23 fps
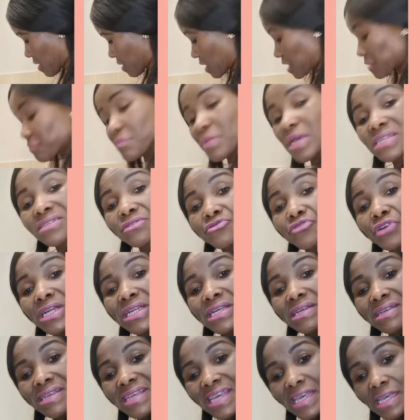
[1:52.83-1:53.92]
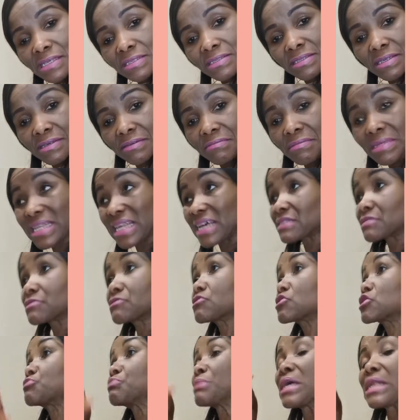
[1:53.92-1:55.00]
It makes grilling easy. It doesn't
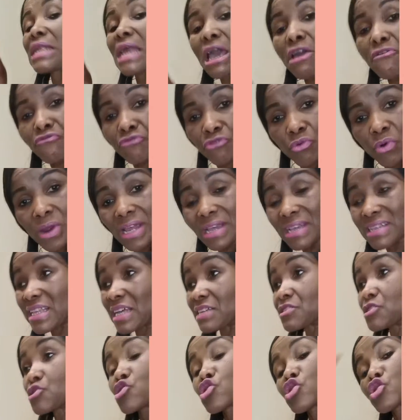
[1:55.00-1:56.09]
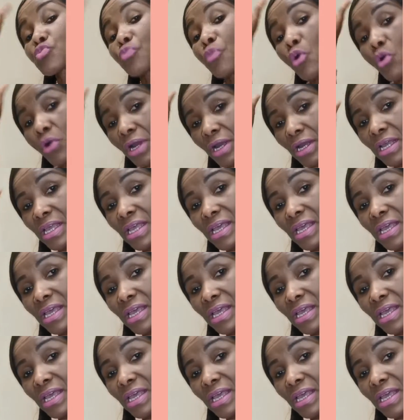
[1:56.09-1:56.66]
smell everywhere. It doesn't smoke.